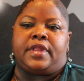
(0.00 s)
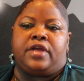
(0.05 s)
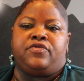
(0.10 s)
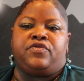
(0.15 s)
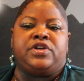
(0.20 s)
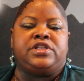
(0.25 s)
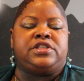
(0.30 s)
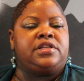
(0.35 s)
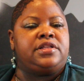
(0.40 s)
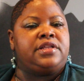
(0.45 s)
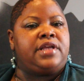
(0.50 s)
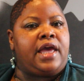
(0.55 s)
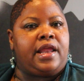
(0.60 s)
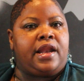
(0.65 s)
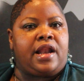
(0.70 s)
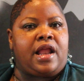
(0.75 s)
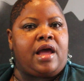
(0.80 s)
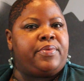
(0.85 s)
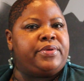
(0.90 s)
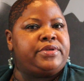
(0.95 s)
recently had
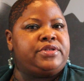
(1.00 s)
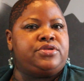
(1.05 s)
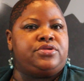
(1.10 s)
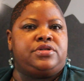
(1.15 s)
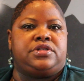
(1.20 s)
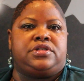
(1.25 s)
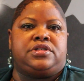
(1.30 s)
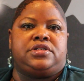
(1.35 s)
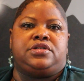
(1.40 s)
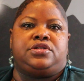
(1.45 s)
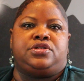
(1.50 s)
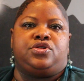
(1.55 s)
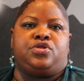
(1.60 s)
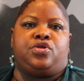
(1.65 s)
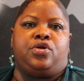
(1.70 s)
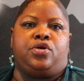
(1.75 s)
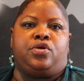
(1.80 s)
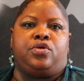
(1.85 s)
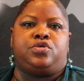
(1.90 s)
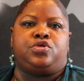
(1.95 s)
an opportunity to
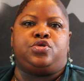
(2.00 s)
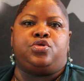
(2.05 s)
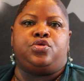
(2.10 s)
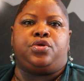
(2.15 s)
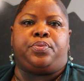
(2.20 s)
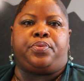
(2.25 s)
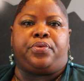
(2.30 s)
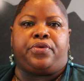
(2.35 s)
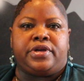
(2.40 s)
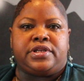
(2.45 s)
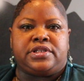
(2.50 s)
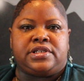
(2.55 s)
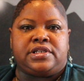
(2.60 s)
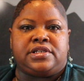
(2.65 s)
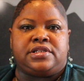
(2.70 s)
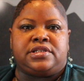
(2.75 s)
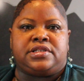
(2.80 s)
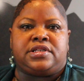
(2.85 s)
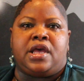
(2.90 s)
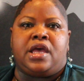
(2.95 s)
go to the
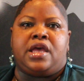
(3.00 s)
prisons